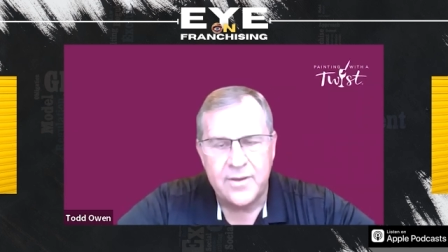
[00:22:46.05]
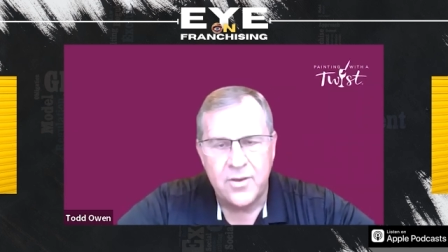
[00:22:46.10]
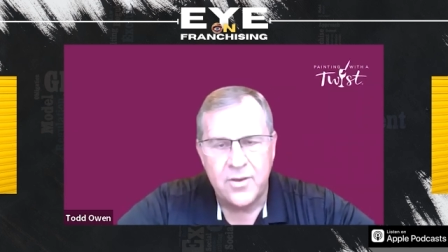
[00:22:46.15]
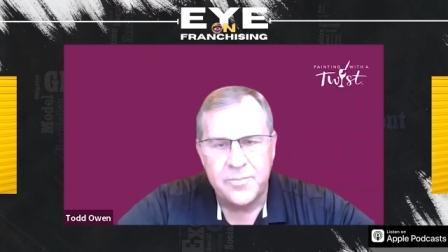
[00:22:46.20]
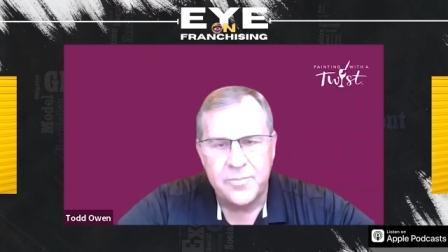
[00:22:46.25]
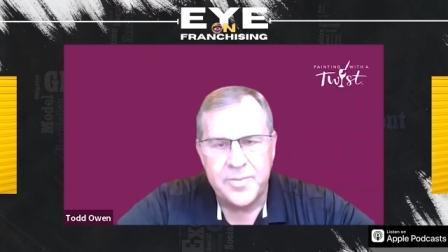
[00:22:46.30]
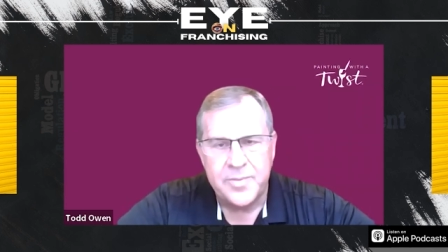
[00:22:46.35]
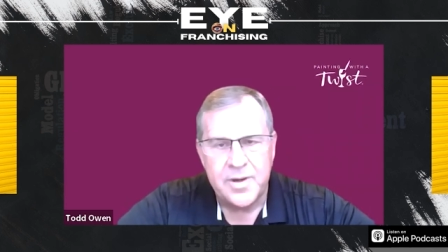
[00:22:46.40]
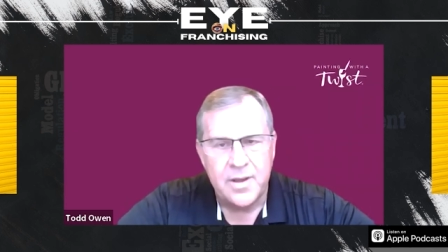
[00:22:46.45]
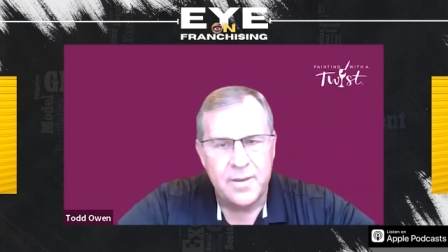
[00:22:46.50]
to
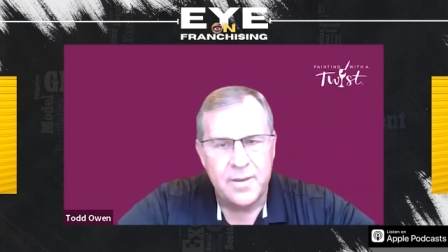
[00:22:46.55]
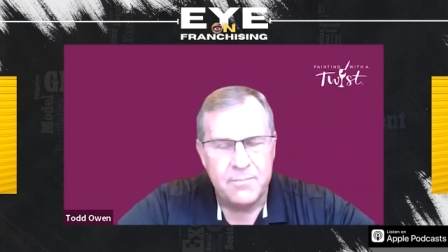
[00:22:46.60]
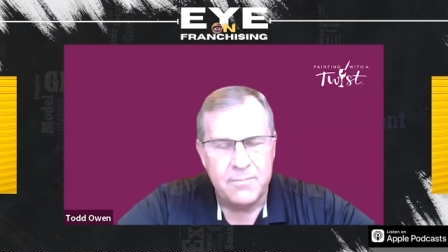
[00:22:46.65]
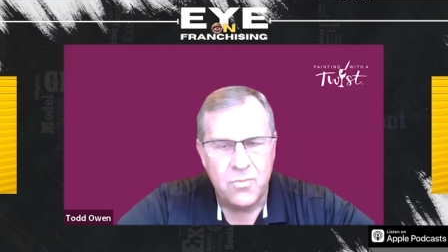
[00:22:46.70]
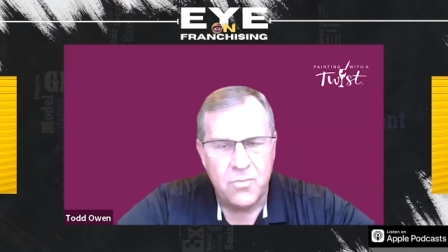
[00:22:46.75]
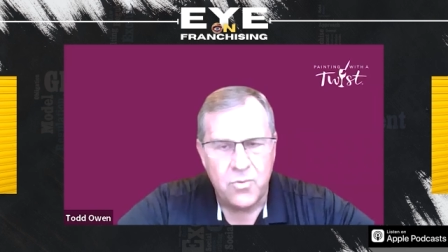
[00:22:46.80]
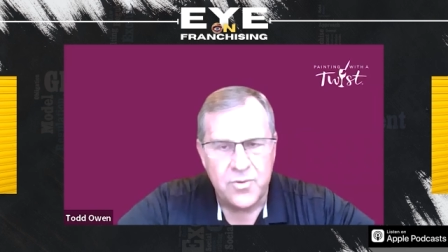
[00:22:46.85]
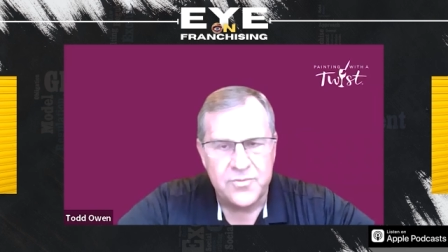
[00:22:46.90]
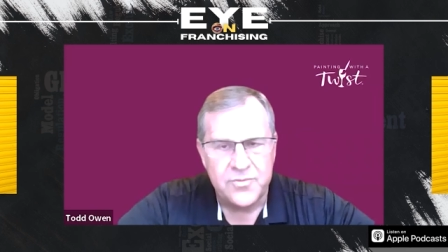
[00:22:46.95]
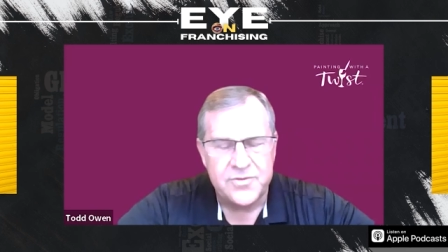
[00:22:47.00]
open up
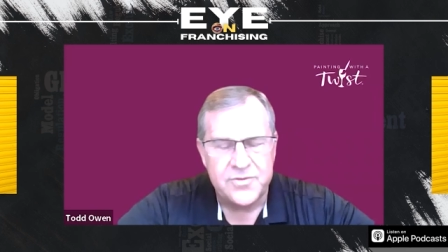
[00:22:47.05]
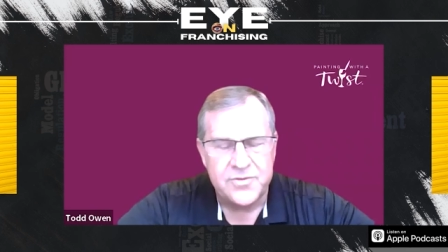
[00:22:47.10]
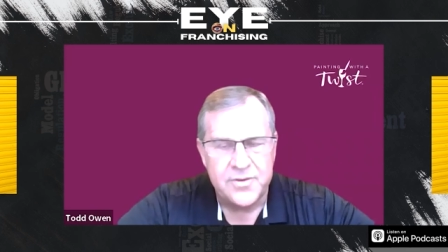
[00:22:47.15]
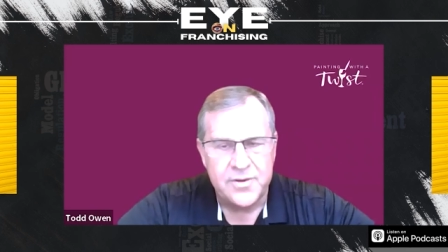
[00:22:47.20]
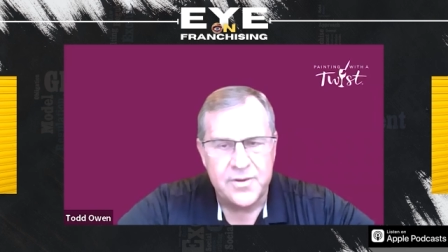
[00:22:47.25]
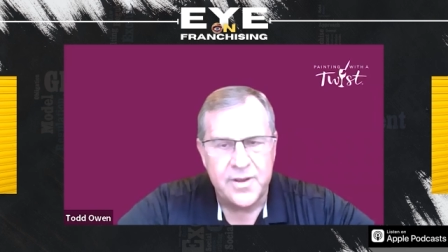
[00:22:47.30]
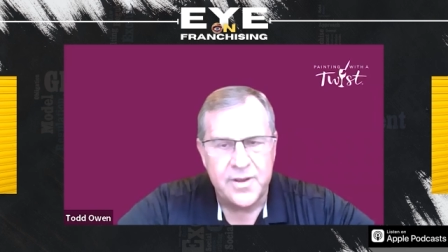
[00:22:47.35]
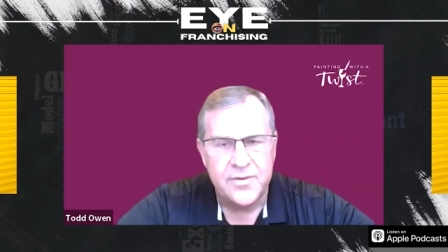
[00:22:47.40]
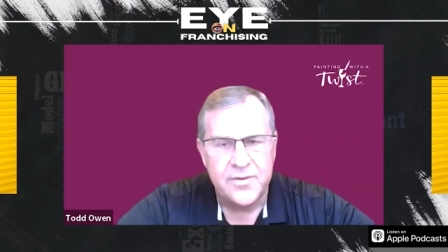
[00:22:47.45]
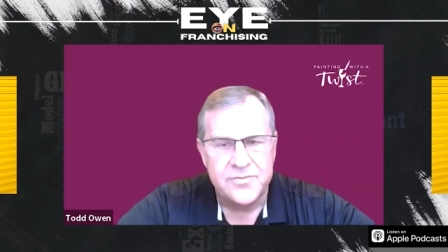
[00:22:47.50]
more
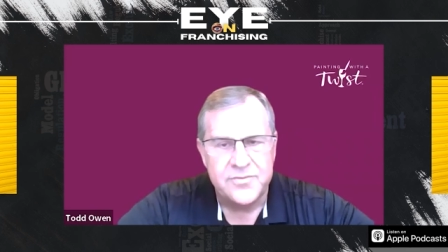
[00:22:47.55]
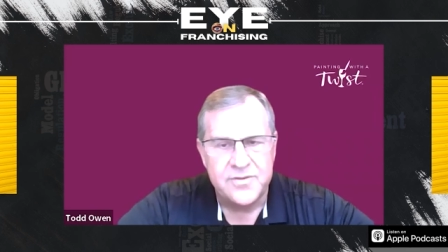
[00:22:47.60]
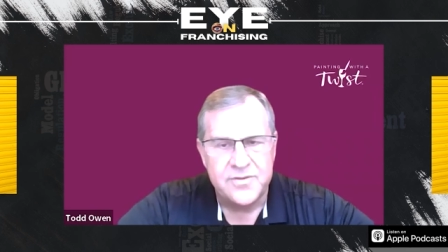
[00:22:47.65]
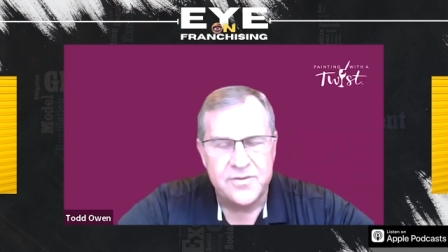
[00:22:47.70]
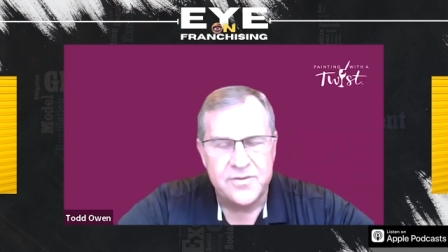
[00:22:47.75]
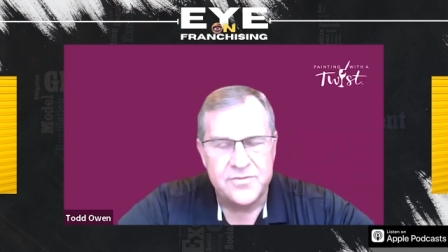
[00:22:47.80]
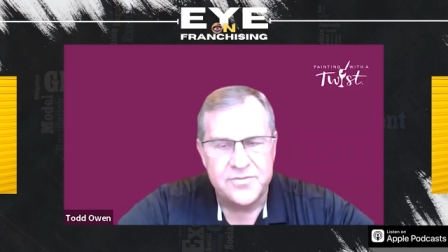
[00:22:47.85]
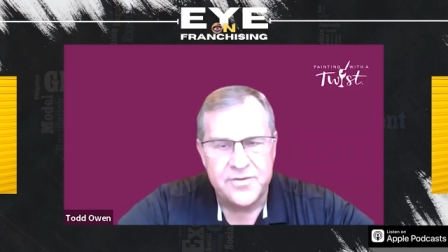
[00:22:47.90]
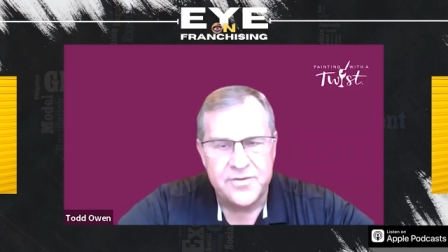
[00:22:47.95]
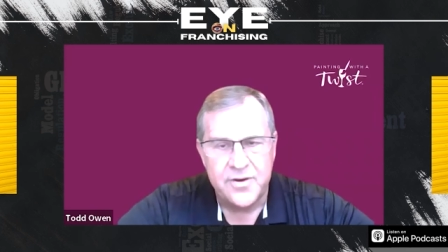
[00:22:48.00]
studios
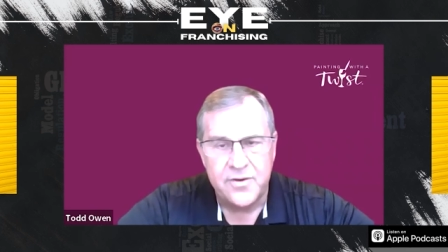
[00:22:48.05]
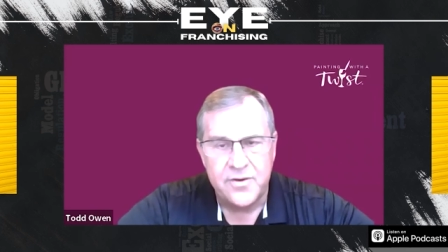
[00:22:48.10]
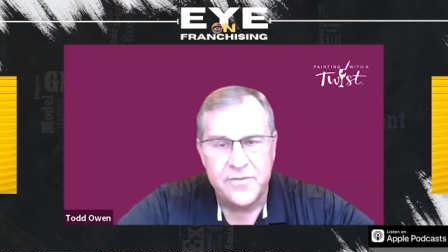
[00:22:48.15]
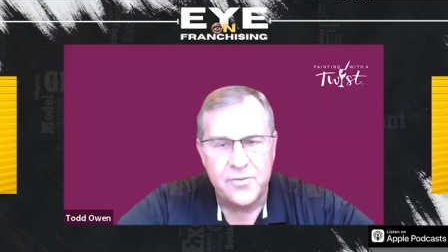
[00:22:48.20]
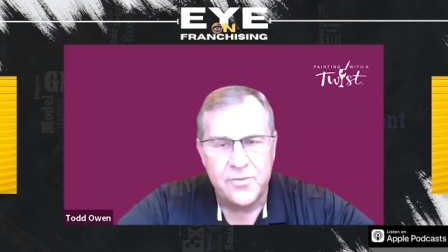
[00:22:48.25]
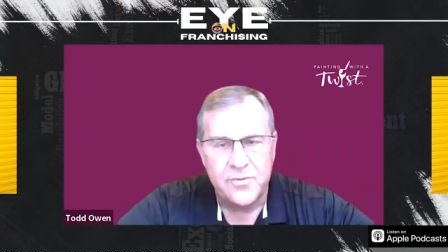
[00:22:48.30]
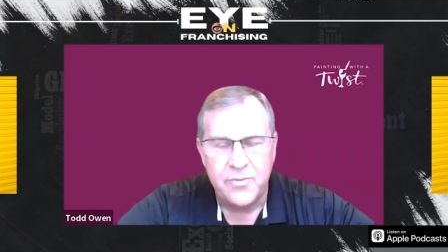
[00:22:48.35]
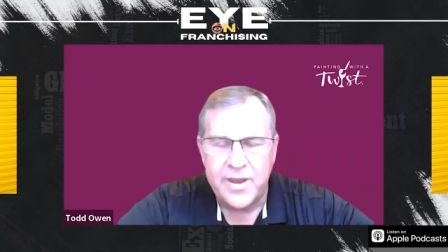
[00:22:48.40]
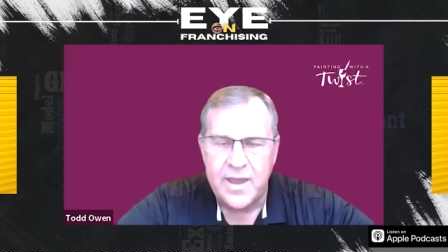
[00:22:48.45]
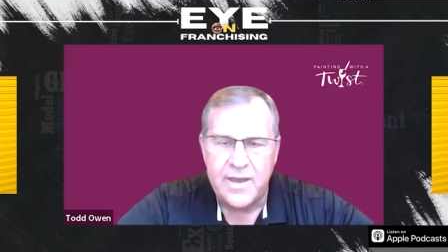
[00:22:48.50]
this year
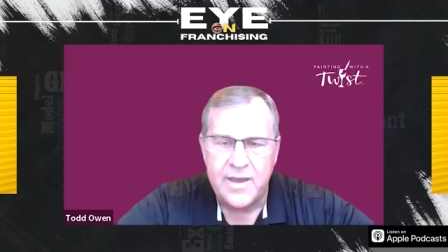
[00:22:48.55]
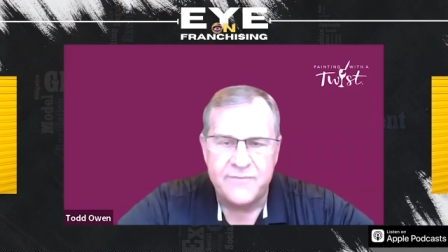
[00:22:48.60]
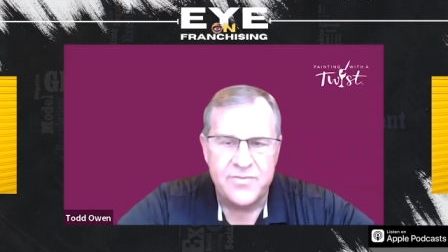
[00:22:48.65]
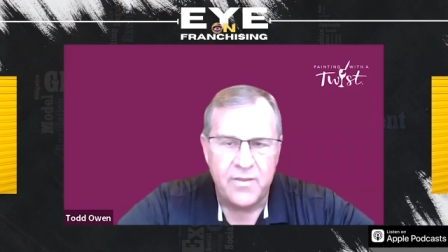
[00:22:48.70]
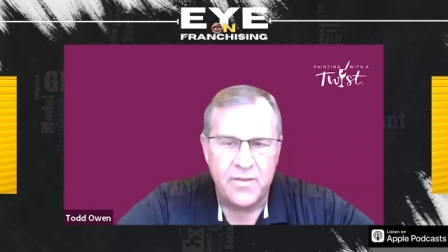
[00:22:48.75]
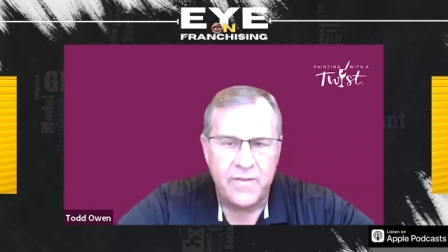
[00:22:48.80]
than we have